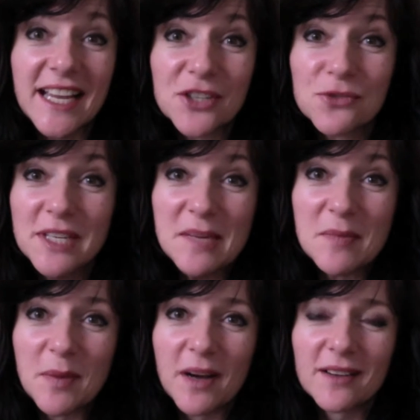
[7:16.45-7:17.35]
and dream
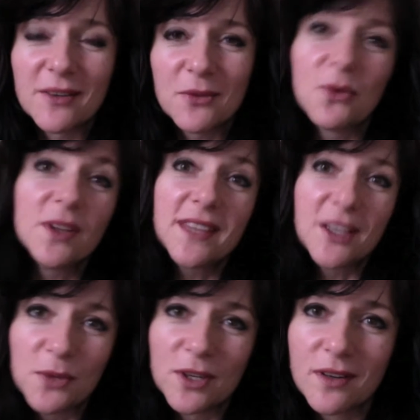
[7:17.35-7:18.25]
about what
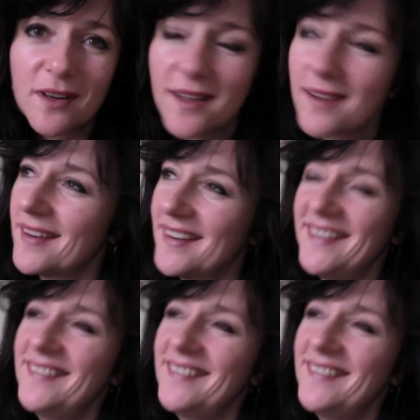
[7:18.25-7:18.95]
that would look like,